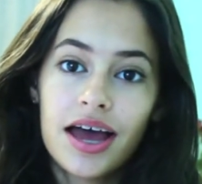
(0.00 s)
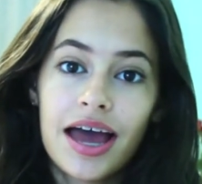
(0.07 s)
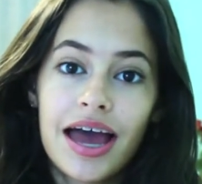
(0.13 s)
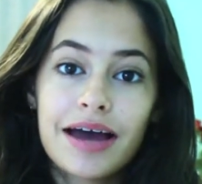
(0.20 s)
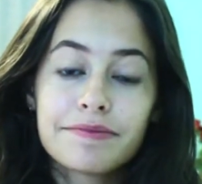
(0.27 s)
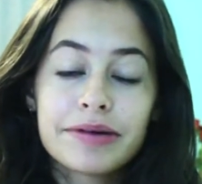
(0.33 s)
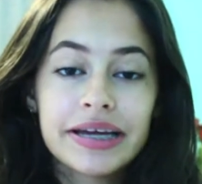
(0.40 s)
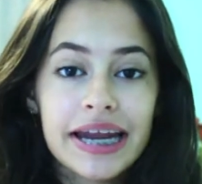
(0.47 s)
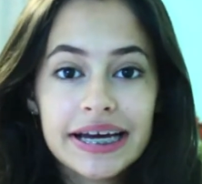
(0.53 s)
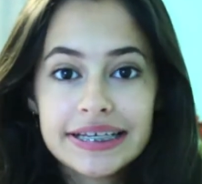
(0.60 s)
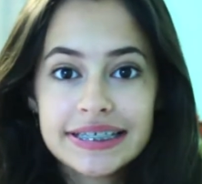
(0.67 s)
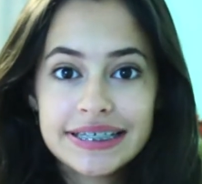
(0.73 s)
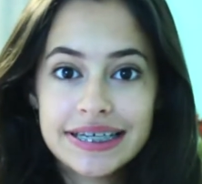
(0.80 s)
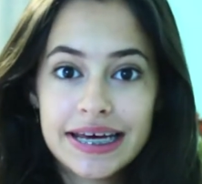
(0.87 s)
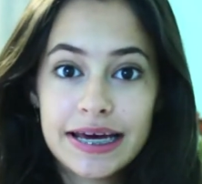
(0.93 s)
And my
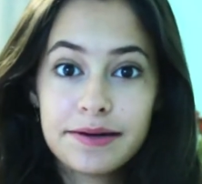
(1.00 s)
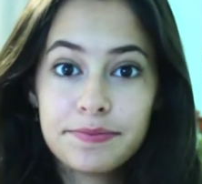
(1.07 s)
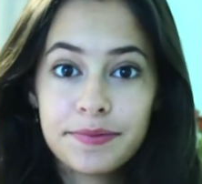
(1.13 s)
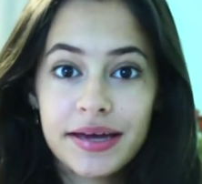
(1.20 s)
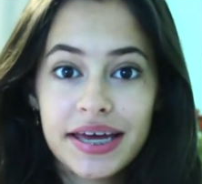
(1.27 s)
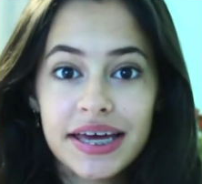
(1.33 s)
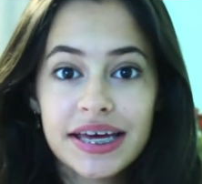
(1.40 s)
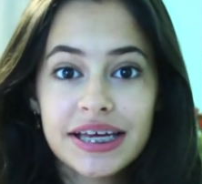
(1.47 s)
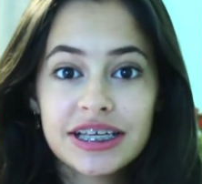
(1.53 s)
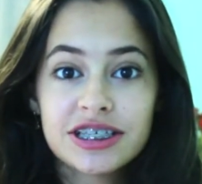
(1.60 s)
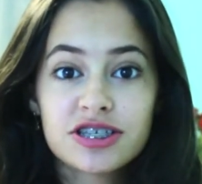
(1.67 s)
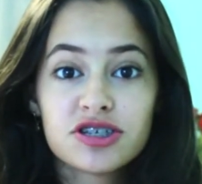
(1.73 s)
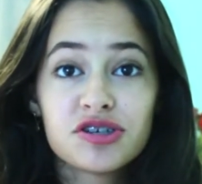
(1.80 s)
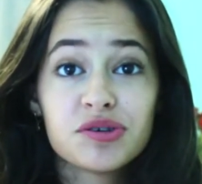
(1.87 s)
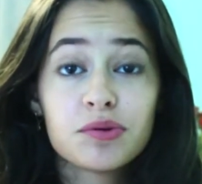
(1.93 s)
next tip
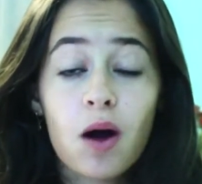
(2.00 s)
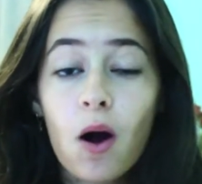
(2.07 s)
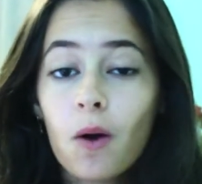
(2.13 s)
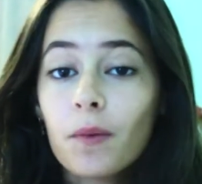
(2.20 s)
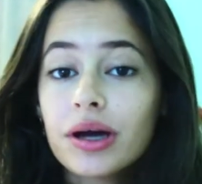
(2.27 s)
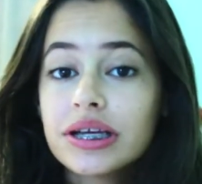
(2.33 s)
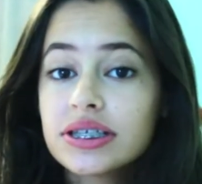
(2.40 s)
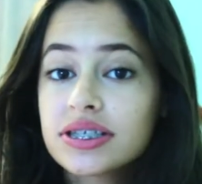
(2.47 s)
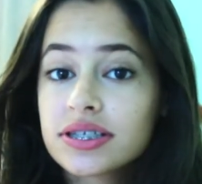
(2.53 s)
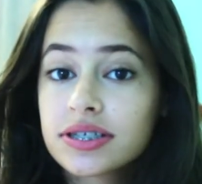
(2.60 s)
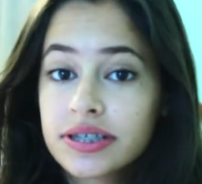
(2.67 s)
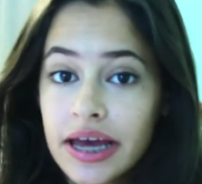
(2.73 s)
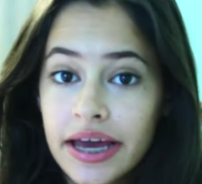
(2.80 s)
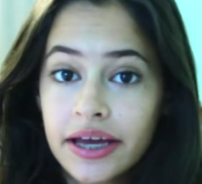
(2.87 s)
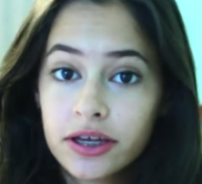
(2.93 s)
is to always
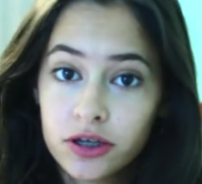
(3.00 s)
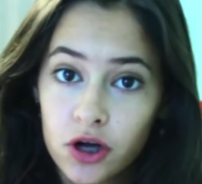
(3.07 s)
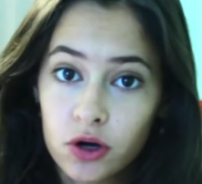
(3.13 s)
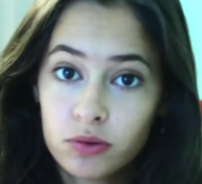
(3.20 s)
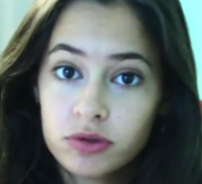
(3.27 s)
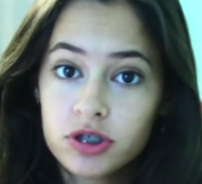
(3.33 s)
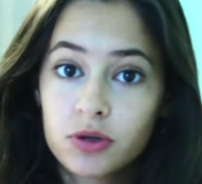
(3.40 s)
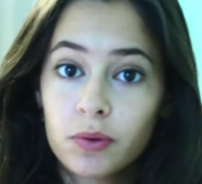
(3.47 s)
take notes.